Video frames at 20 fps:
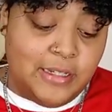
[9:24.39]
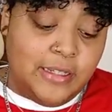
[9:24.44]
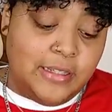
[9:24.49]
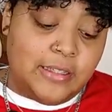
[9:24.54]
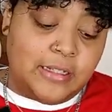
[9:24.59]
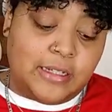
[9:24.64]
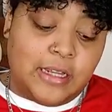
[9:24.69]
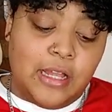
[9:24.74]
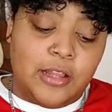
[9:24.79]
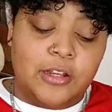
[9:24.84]
The
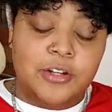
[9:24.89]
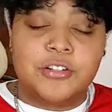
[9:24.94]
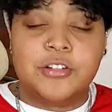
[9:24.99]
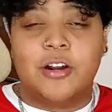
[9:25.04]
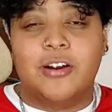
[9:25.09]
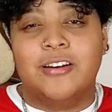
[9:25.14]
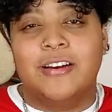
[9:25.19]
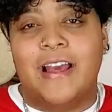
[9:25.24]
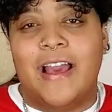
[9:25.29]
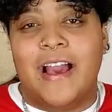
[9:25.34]
colors
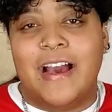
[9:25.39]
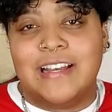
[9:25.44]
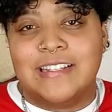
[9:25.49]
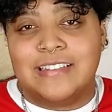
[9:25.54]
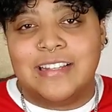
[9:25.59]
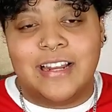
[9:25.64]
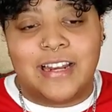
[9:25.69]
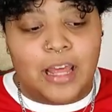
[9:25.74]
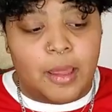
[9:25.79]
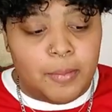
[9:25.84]
aren't as
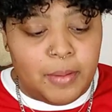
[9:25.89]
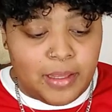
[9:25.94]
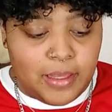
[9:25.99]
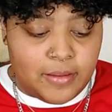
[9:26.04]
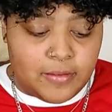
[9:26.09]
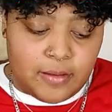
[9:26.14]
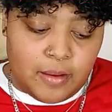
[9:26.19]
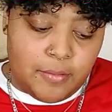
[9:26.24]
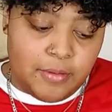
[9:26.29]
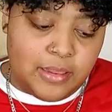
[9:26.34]
dynamic
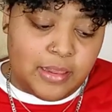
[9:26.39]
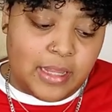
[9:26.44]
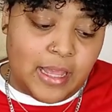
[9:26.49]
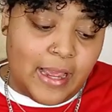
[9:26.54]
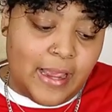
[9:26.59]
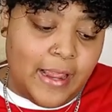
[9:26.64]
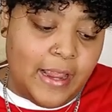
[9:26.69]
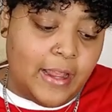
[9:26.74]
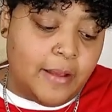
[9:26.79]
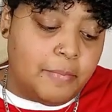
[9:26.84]
as I would
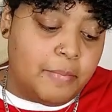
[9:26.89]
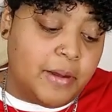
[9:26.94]
like,